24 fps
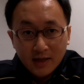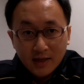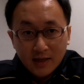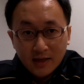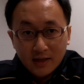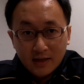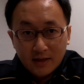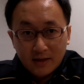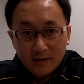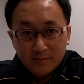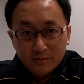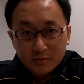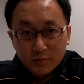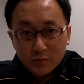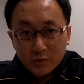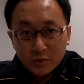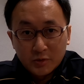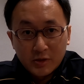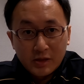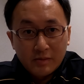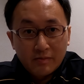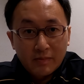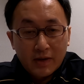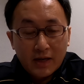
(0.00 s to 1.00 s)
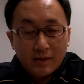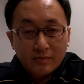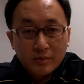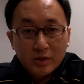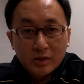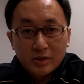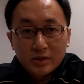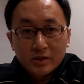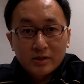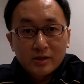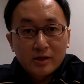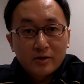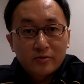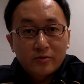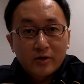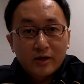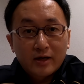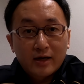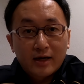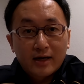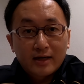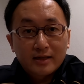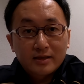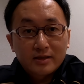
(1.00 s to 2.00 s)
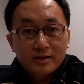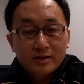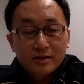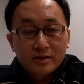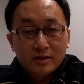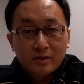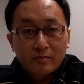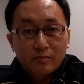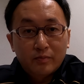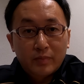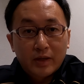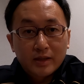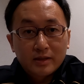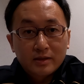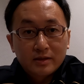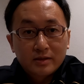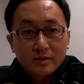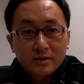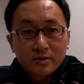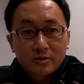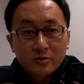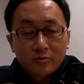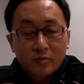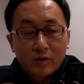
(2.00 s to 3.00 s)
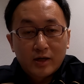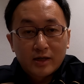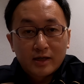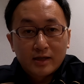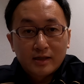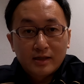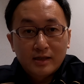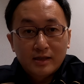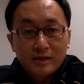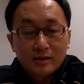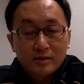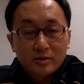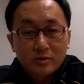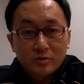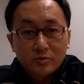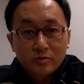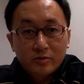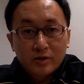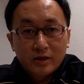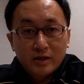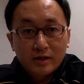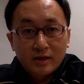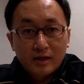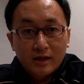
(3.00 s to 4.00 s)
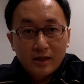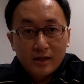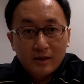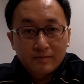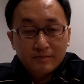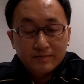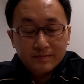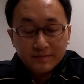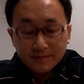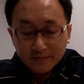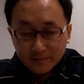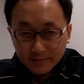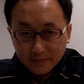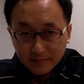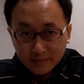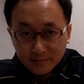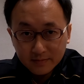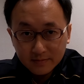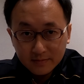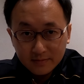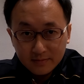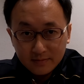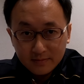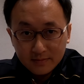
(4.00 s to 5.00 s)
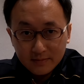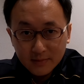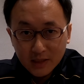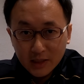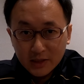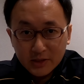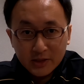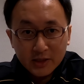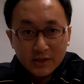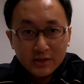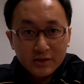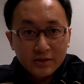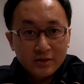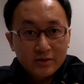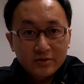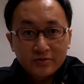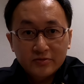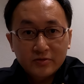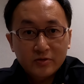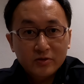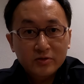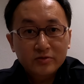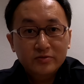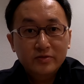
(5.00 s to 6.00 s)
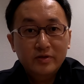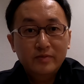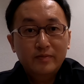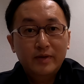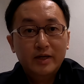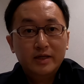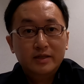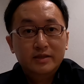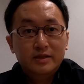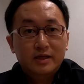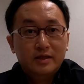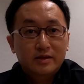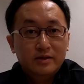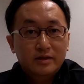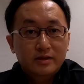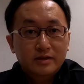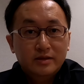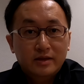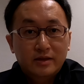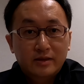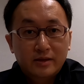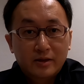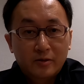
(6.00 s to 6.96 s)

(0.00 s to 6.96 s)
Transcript: Remapped the steering axis and buttons to what I needed to in-game, adjusted the force feedback settings, and